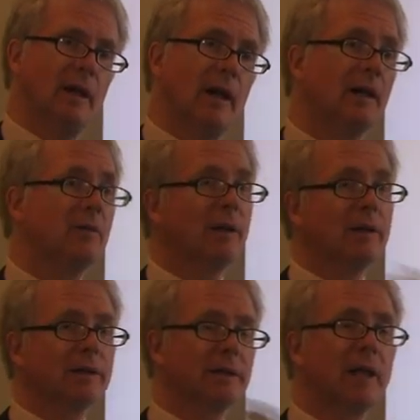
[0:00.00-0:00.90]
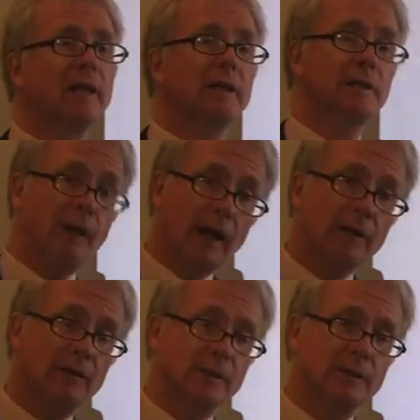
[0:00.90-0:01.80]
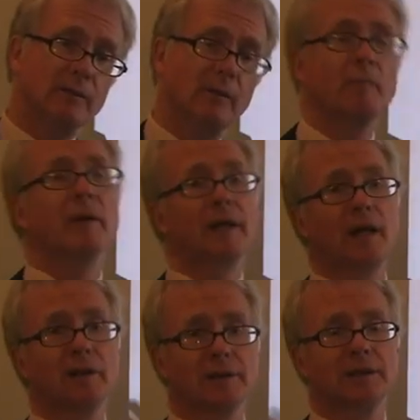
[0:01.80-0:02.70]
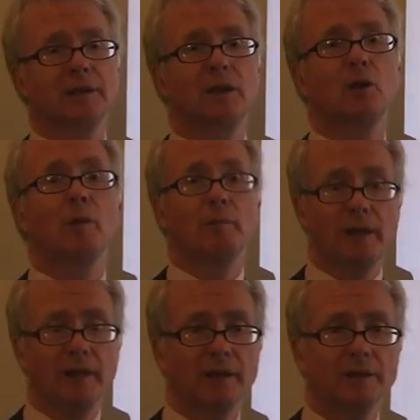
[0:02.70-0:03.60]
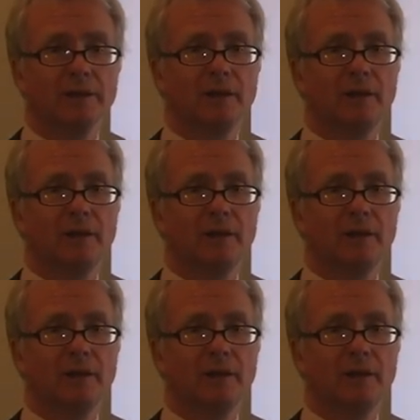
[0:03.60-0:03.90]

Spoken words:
How do we understand these values that make us human beings?